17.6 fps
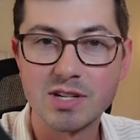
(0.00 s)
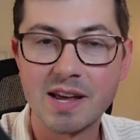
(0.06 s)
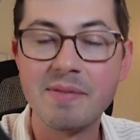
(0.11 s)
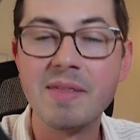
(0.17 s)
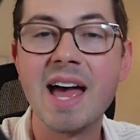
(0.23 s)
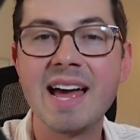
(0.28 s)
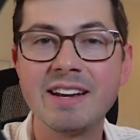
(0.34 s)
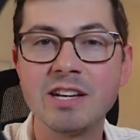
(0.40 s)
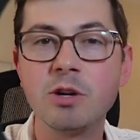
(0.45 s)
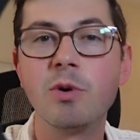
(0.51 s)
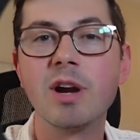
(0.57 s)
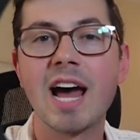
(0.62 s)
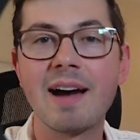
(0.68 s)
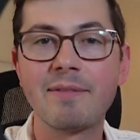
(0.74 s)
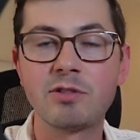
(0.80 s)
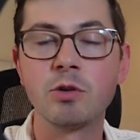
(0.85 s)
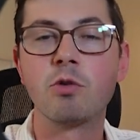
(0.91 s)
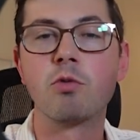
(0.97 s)
And then you would
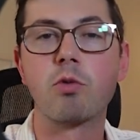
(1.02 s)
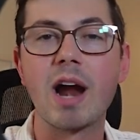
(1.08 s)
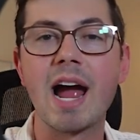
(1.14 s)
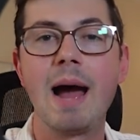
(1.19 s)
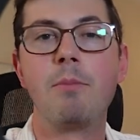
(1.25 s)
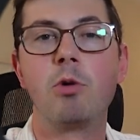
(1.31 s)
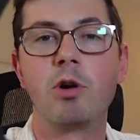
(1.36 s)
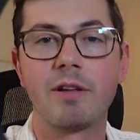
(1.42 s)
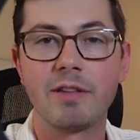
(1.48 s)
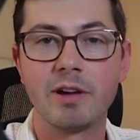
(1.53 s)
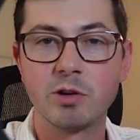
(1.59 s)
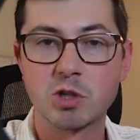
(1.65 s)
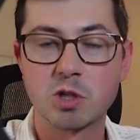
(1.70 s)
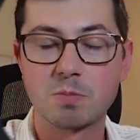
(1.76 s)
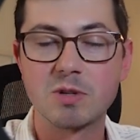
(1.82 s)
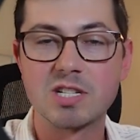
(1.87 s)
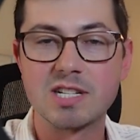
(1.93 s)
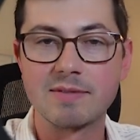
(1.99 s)
have to grab one of those
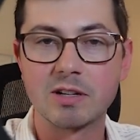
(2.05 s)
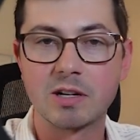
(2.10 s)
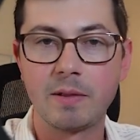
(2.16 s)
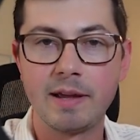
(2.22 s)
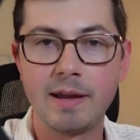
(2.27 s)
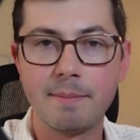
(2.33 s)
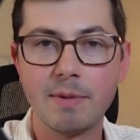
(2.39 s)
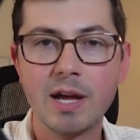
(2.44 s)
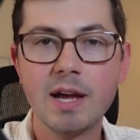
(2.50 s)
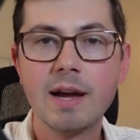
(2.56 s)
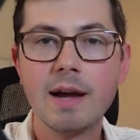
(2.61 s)
specifically.